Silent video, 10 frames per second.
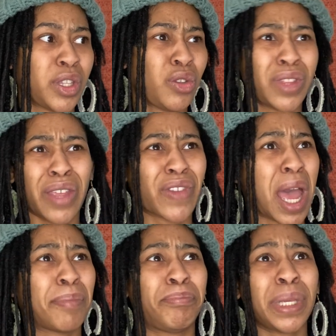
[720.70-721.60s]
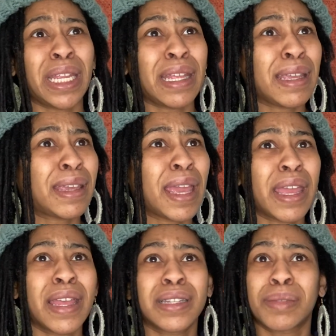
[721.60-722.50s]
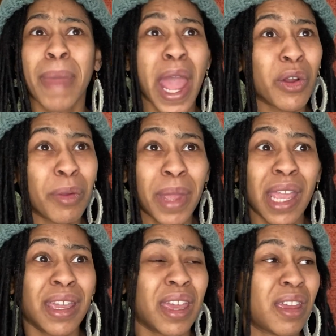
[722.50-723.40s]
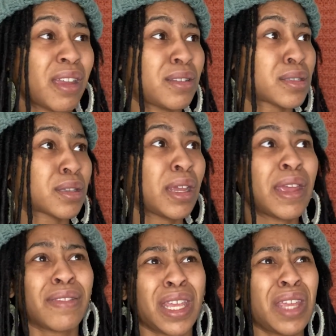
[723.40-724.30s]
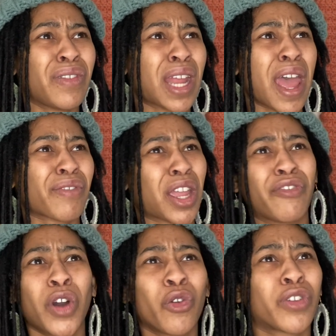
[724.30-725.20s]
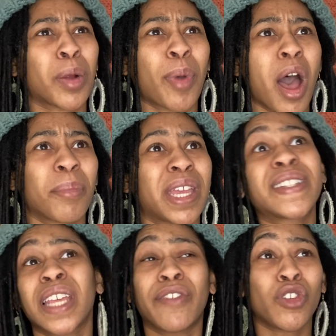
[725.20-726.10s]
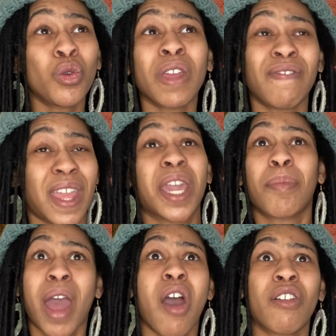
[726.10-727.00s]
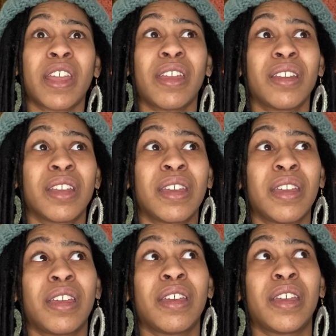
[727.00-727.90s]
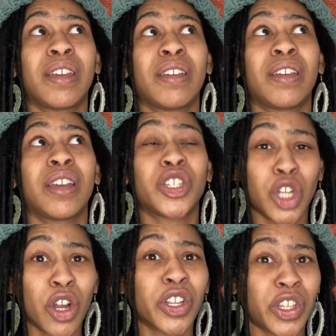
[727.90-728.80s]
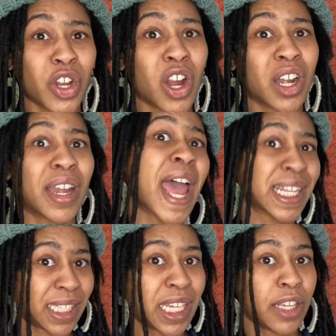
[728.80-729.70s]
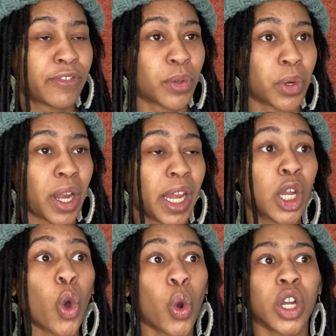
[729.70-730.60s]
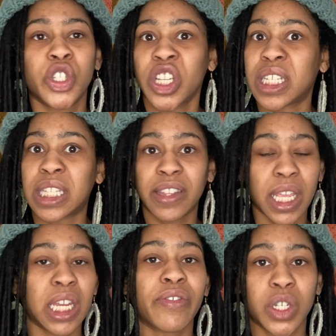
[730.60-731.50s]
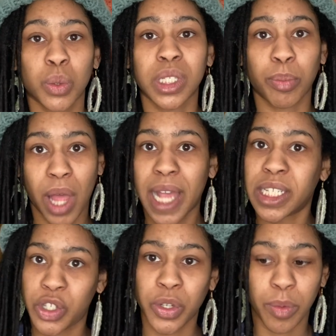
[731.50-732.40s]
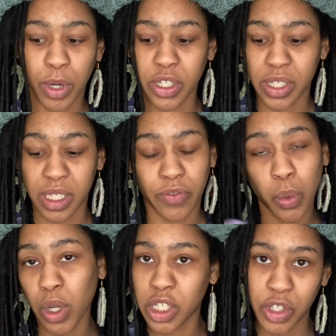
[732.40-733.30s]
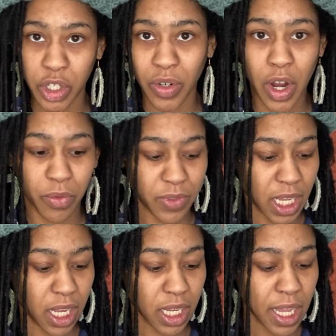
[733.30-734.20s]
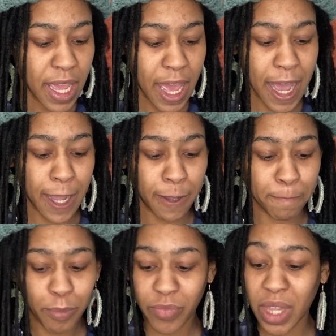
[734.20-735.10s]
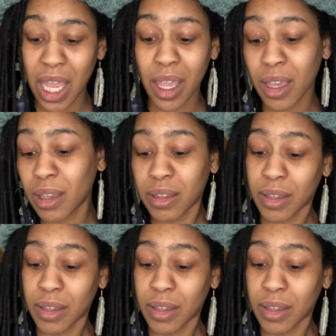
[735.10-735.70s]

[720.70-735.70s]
They've got beading kits, macrame kits. They even have like faux fur pom kits. If you can think about it, Darn Good Yarn has a kit for it, or just the individual supplies that you can purchase if you want to do your own thing. They